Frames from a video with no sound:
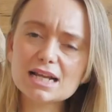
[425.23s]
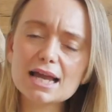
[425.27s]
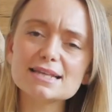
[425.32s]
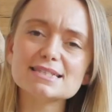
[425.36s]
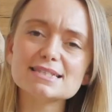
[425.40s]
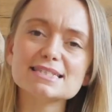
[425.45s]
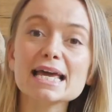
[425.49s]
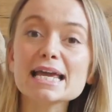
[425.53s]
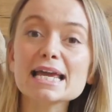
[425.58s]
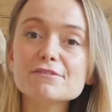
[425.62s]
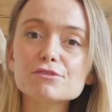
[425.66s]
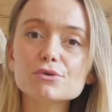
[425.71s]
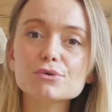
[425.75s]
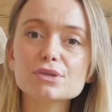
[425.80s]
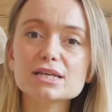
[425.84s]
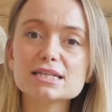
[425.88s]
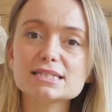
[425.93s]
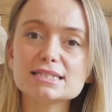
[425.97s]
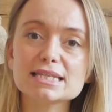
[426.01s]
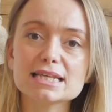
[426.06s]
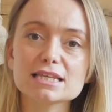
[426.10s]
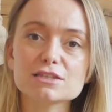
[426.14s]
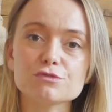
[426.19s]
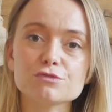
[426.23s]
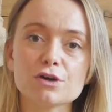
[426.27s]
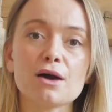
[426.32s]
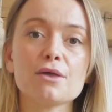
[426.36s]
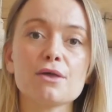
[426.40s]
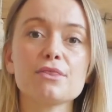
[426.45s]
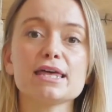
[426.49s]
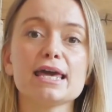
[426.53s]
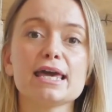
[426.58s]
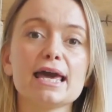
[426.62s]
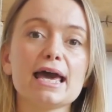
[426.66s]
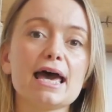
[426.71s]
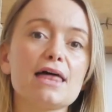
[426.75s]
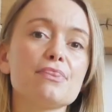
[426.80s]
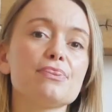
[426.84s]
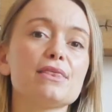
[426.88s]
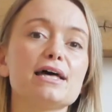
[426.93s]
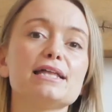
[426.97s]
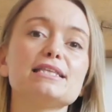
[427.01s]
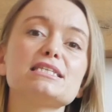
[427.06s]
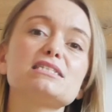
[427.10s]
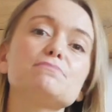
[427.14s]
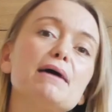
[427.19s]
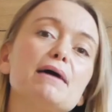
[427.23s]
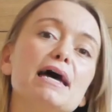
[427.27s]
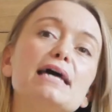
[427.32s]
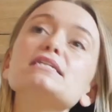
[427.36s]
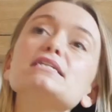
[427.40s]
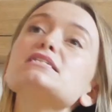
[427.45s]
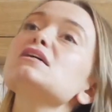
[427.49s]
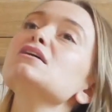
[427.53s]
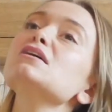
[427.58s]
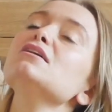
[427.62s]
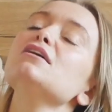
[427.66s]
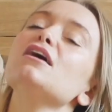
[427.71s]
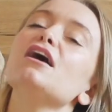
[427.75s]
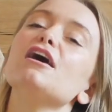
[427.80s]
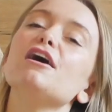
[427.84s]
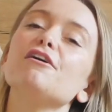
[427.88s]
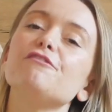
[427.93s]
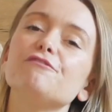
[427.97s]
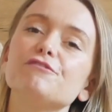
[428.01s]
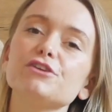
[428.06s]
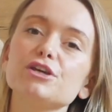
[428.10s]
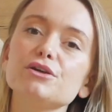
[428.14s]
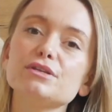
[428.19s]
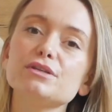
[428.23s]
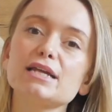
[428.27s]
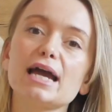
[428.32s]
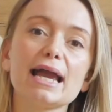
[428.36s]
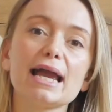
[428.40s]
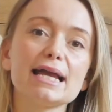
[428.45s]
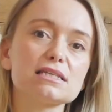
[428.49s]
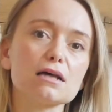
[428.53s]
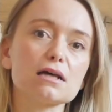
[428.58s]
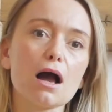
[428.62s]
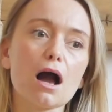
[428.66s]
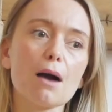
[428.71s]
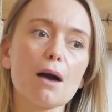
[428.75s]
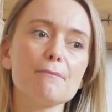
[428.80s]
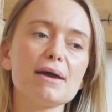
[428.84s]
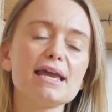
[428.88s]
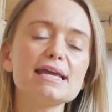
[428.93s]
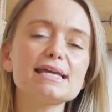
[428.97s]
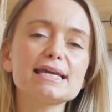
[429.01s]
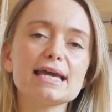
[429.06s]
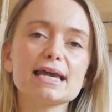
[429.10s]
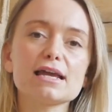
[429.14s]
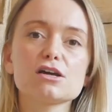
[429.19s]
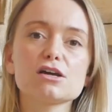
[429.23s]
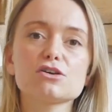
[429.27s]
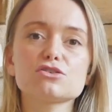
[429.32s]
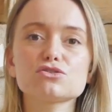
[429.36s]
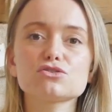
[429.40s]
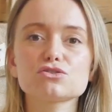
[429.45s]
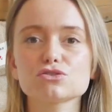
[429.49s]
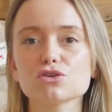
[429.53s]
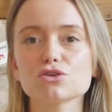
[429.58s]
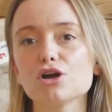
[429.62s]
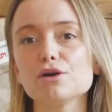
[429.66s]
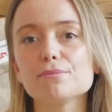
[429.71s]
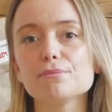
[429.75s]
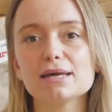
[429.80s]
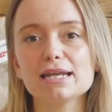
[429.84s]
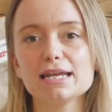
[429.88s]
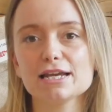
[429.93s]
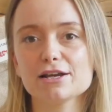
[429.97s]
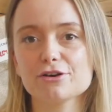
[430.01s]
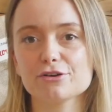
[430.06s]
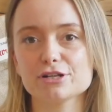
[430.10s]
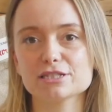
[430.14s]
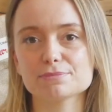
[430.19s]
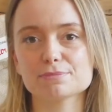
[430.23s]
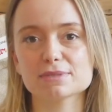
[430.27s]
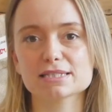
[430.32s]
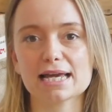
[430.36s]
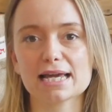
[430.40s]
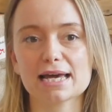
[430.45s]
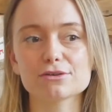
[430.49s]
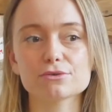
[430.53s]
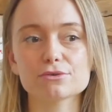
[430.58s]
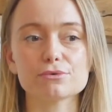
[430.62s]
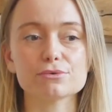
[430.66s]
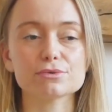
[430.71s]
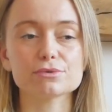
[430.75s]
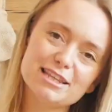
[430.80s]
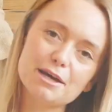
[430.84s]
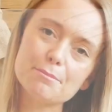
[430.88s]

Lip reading: Save all these things throughout the year and then spend a few days making so many Christmas candles.